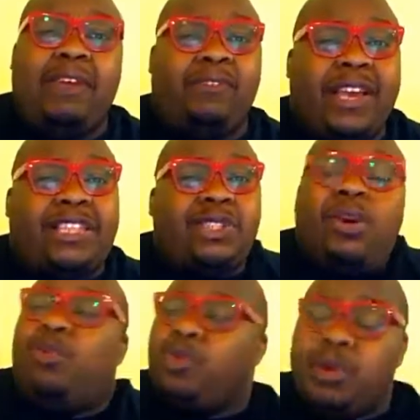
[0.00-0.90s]
face. You're
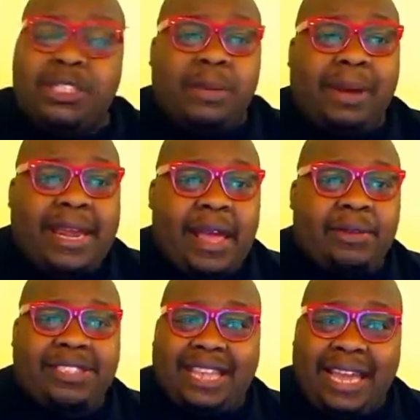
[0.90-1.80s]
going to ruin somebody
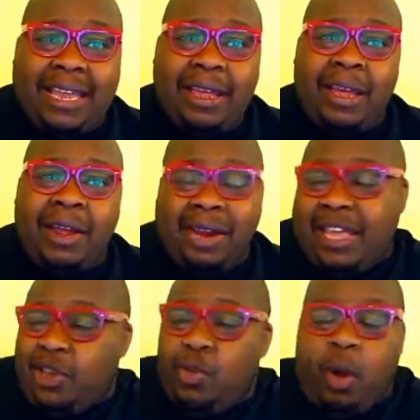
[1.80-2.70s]
else's day.
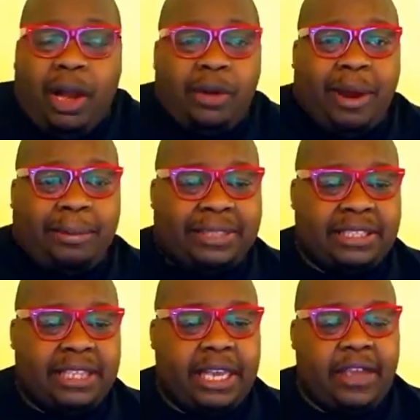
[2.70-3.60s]
Like you walking around with the
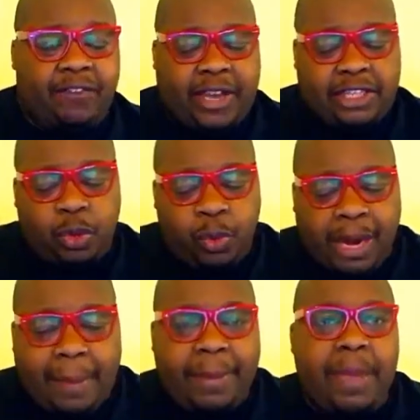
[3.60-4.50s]
stinky face. So what
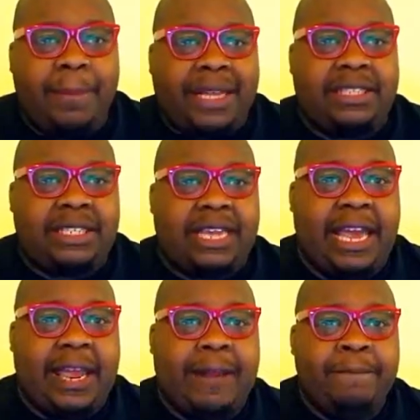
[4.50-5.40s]
I mean by
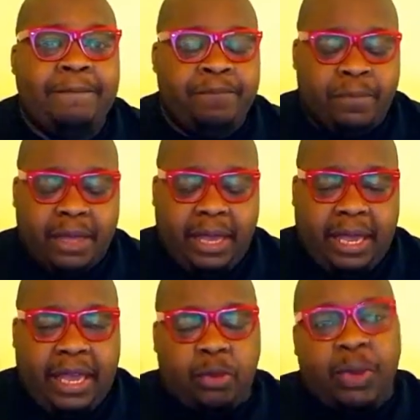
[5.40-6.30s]
today
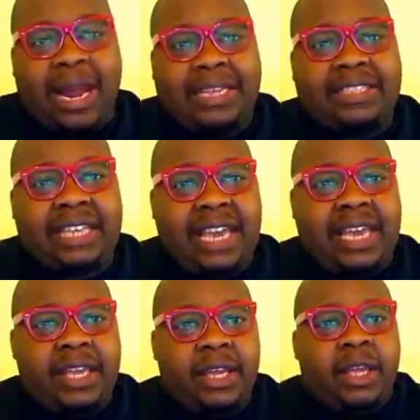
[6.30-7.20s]
is when I
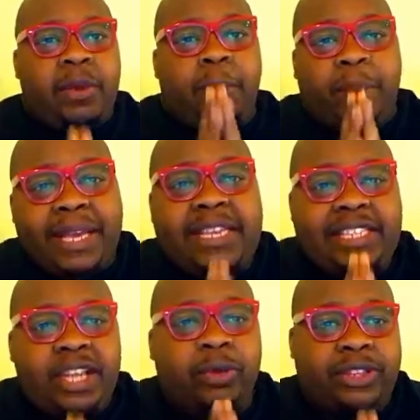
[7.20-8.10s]
say,
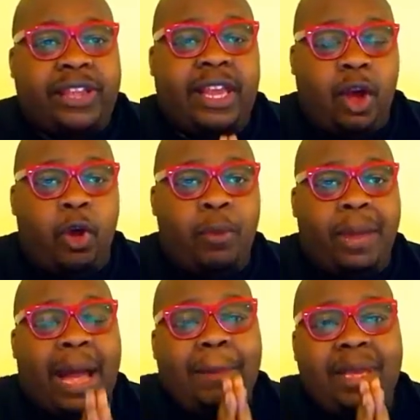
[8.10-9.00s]
please don't stay
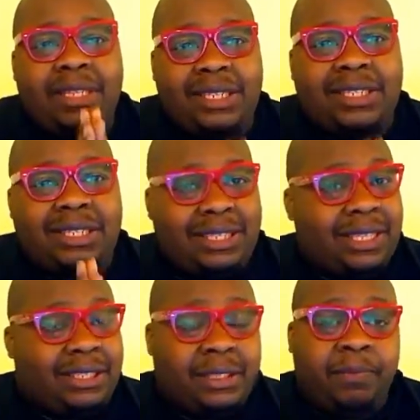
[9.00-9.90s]
home, I mean just
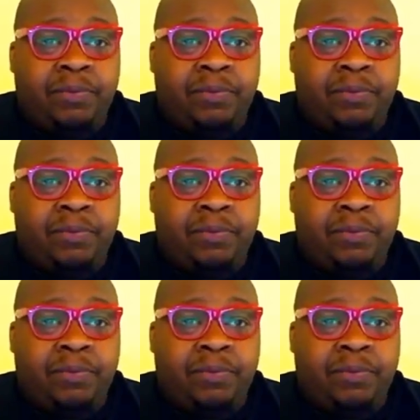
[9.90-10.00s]
this.